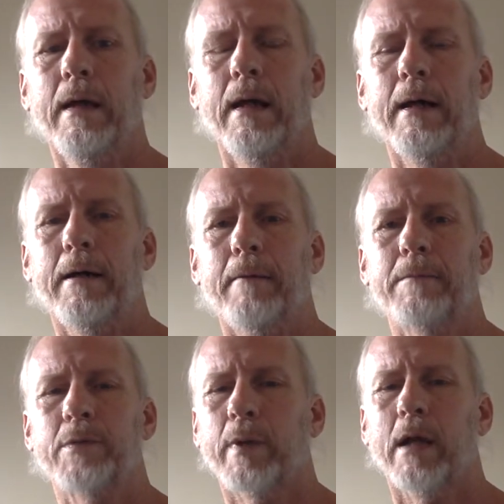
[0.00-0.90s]

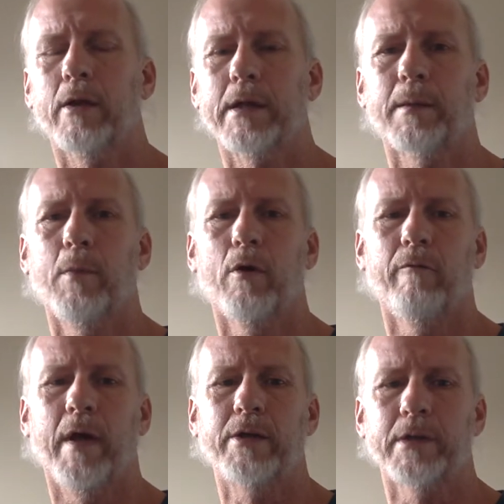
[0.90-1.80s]
So we got to look at the
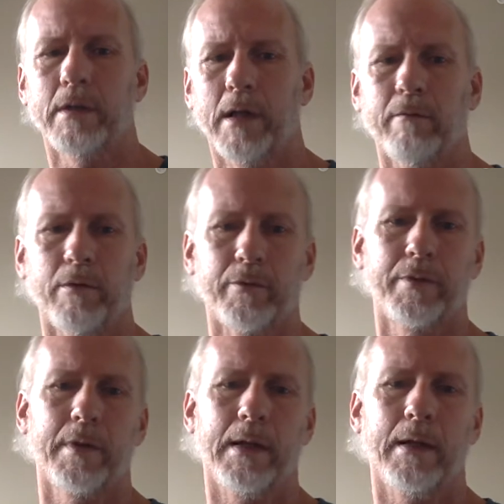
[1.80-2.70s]
motivation
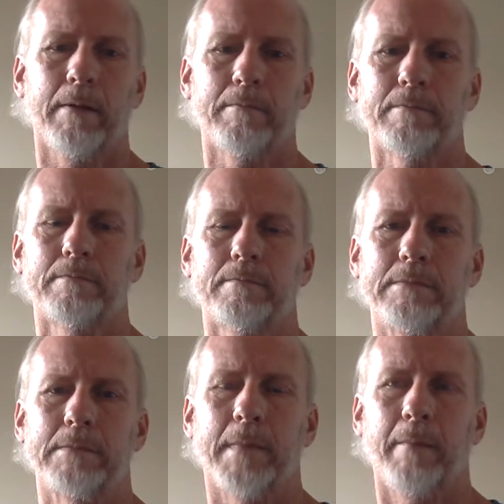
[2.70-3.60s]
levels,
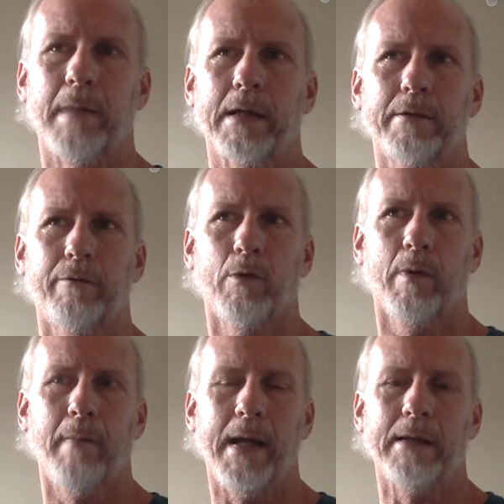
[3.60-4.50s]
because if you
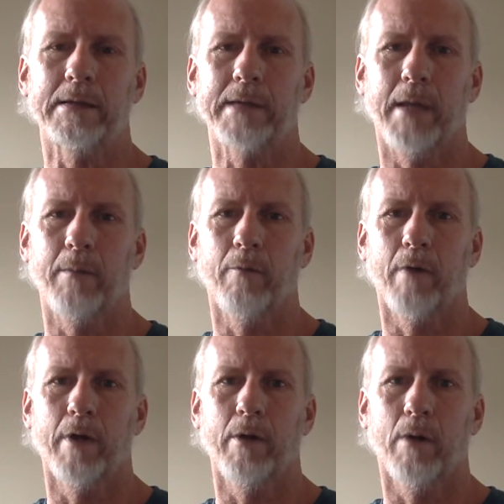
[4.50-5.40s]
remain the same of
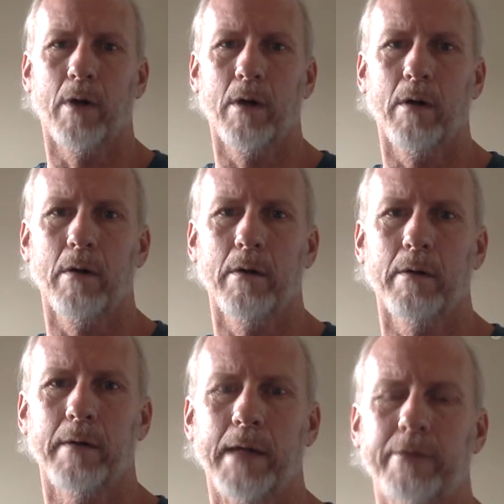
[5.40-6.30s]
where you are,
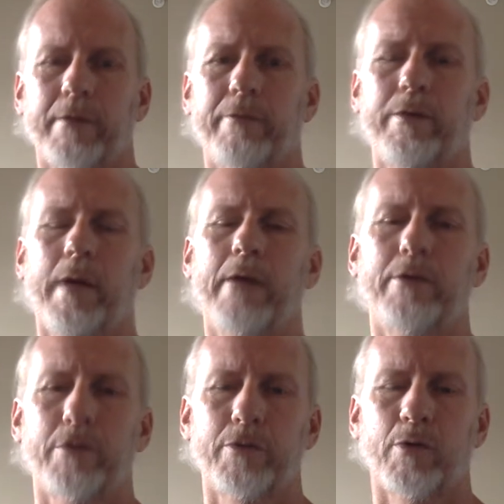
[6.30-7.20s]
that's
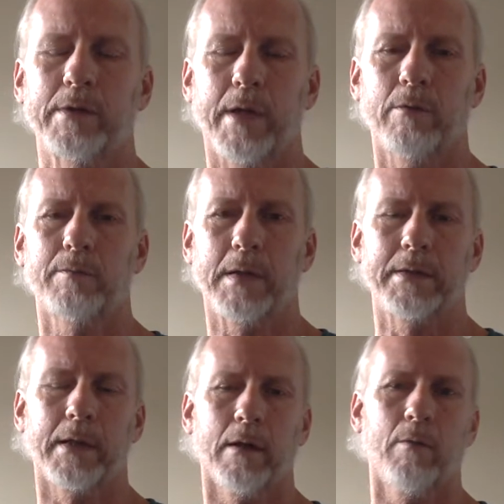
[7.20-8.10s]
your choice. That was my
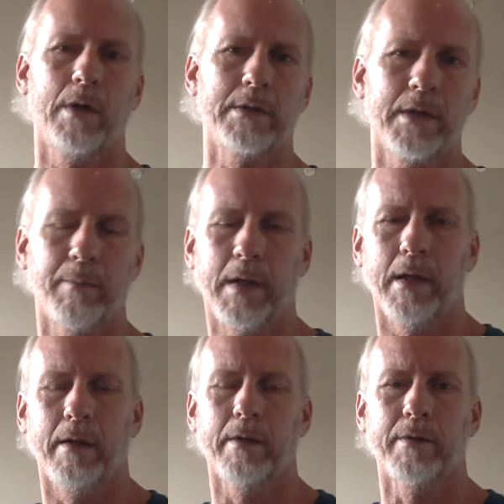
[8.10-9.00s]
second question at the
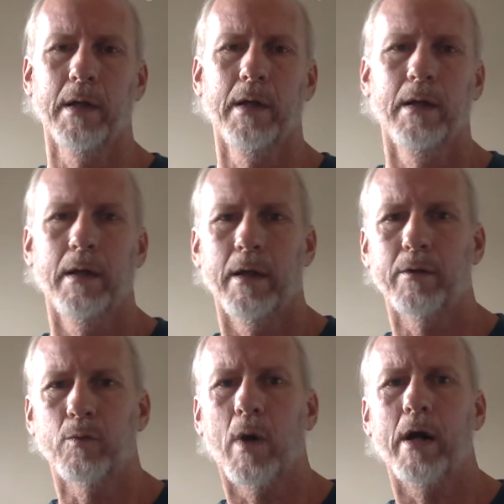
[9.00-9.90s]
beginning,
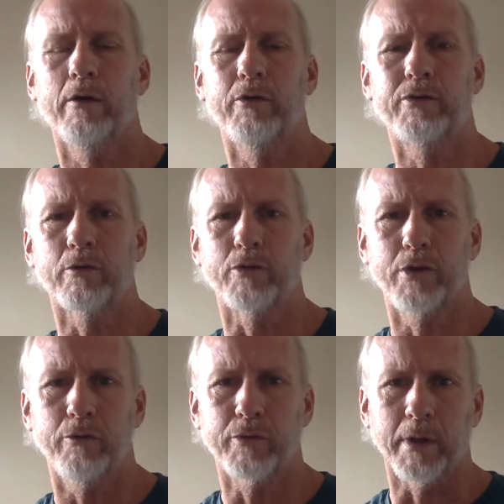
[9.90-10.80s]
is why are you still
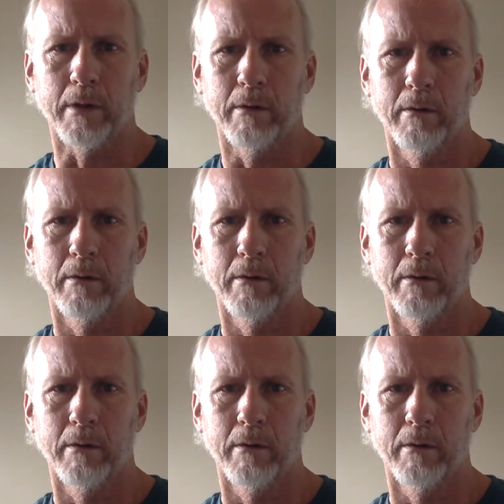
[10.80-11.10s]
choosing